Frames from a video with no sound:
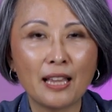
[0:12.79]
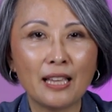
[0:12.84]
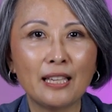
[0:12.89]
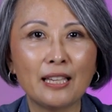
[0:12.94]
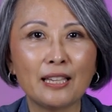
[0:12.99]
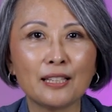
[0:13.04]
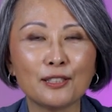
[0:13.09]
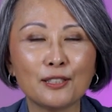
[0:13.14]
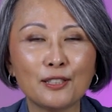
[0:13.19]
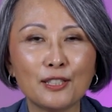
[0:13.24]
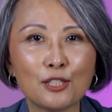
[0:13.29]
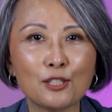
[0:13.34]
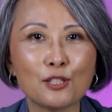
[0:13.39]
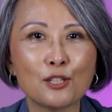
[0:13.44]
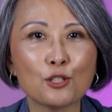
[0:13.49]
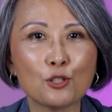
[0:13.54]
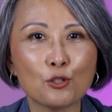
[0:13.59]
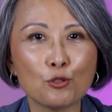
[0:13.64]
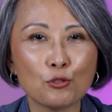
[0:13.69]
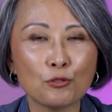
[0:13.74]
And this
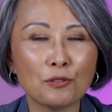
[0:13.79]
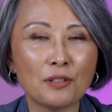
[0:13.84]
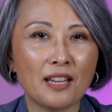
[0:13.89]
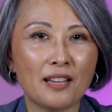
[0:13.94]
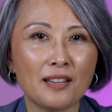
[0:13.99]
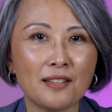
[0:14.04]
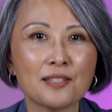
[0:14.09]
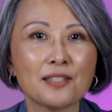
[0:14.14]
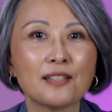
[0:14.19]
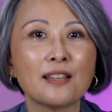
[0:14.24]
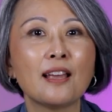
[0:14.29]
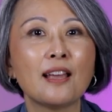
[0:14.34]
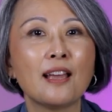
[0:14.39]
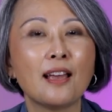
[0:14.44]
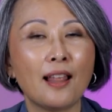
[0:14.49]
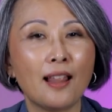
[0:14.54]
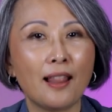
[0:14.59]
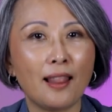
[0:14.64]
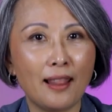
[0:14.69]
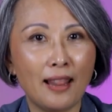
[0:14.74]
is today's
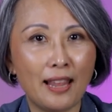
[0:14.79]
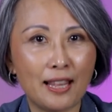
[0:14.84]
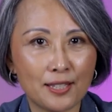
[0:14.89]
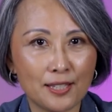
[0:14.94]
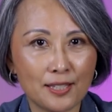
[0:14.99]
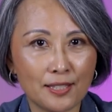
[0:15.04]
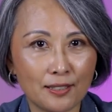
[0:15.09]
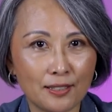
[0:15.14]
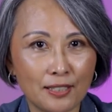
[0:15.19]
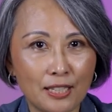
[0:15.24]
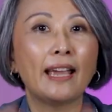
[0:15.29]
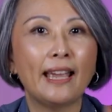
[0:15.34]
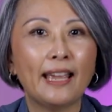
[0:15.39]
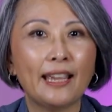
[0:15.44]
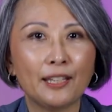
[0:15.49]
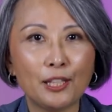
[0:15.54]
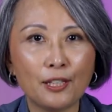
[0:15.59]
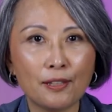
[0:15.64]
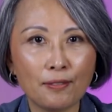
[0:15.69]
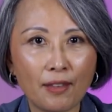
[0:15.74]
lesson.
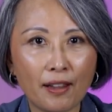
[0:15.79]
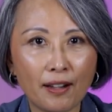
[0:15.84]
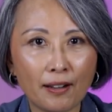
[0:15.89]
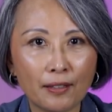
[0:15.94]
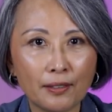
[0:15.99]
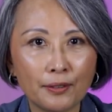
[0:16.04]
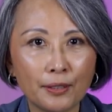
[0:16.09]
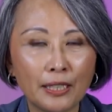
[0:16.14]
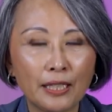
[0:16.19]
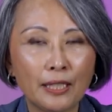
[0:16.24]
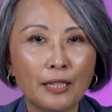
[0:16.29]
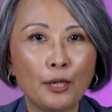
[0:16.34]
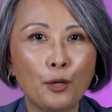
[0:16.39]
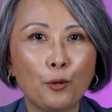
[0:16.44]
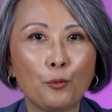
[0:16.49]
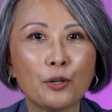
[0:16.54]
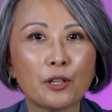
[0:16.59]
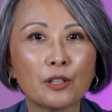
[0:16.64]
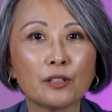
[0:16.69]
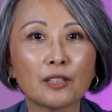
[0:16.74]
Hang in there.
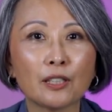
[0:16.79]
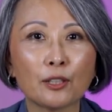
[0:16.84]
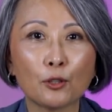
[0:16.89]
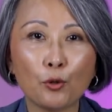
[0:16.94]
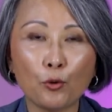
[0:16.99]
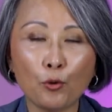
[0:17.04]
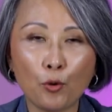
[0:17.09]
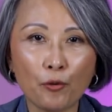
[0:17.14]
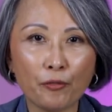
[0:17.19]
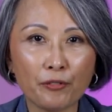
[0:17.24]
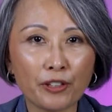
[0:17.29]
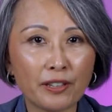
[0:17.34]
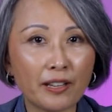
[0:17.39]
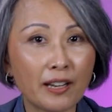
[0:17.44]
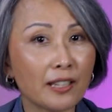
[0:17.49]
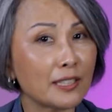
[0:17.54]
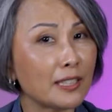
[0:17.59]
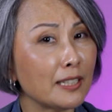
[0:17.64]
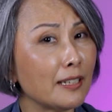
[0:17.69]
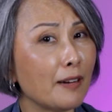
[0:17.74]
We're going to go over
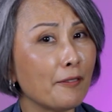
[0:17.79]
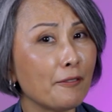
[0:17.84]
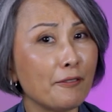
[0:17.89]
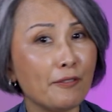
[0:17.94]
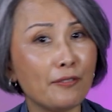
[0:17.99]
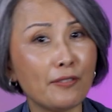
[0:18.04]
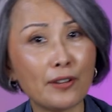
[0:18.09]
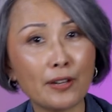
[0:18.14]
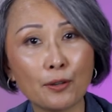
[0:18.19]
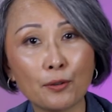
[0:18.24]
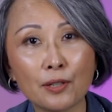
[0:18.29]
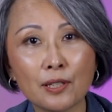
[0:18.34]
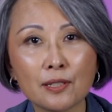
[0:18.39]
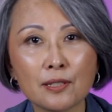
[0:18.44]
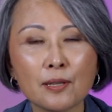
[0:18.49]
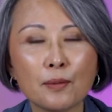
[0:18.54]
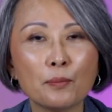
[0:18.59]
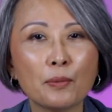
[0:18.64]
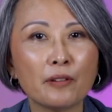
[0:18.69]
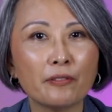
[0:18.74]
that in a very
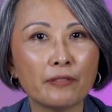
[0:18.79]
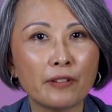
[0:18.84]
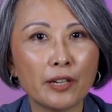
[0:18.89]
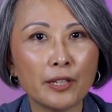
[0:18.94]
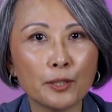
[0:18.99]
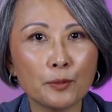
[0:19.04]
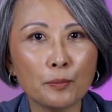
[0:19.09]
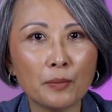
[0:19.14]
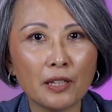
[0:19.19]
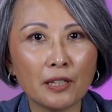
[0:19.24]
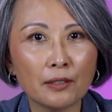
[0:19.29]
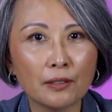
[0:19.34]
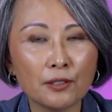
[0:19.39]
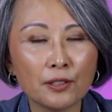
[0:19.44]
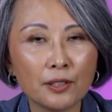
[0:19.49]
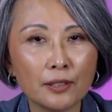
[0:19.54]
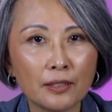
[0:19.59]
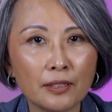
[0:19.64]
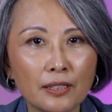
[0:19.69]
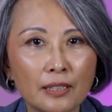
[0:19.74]
simplified
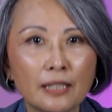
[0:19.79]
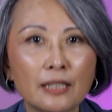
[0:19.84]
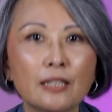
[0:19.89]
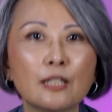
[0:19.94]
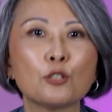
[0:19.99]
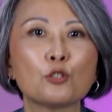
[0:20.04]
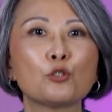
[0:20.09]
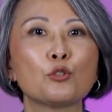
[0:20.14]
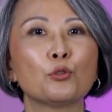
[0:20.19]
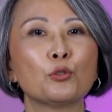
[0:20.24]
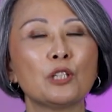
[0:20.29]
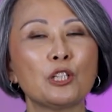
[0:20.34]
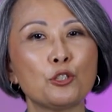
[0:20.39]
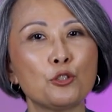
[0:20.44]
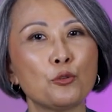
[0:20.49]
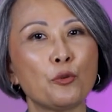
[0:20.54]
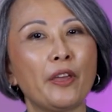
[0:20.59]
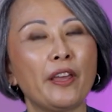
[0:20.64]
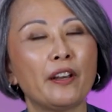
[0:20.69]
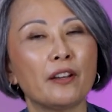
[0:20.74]
manner so that
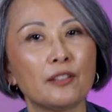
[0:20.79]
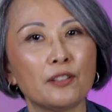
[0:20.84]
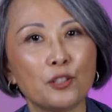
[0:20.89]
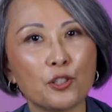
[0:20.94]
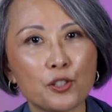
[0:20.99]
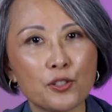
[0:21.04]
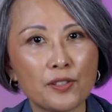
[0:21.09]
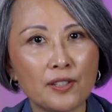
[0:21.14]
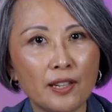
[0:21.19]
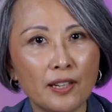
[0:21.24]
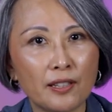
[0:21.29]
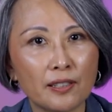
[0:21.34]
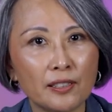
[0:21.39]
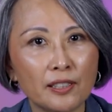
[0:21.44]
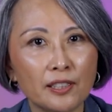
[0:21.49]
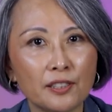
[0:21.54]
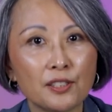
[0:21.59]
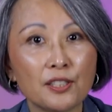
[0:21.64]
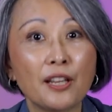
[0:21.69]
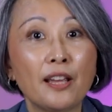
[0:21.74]
you can understand
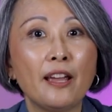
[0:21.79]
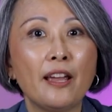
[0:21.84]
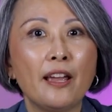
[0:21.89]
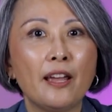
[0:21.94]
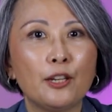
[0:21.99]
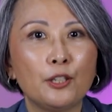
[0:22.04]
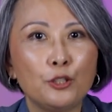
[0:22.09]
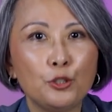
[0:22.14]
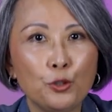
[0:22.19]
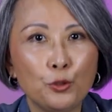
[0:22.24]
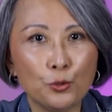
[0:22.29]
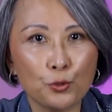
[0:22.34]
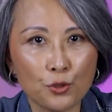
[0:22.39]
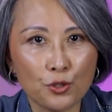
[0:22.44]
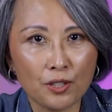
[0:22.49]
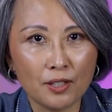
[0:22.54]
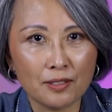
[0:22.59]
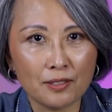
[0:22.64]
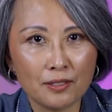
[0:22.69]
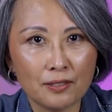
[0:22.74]
it and use
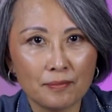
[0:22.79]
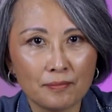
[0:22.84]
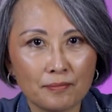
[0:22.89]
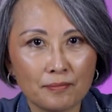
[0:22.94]
it.